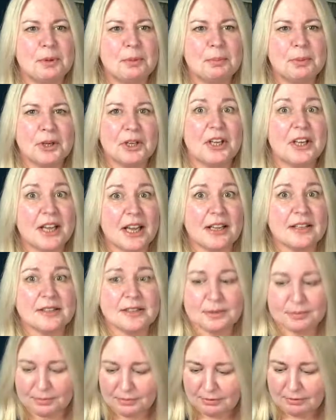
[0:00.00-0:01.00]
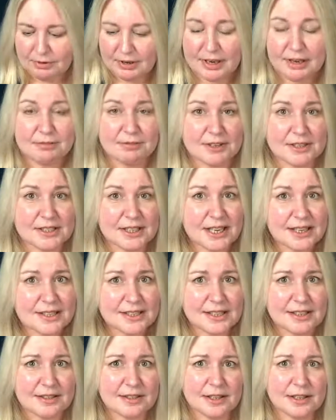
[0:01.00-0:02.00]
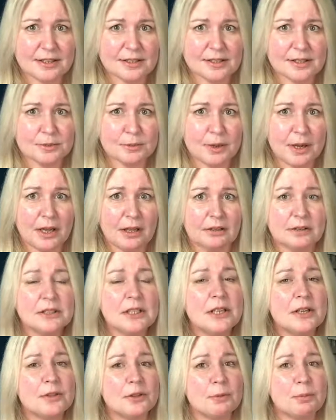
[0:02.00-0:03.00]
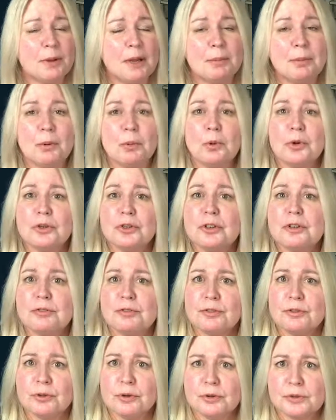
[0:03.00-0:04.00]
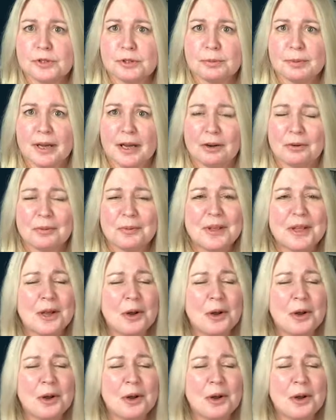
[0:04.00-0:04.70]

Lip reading: but you get some really fantastic things as well that people wouldn't have thought about.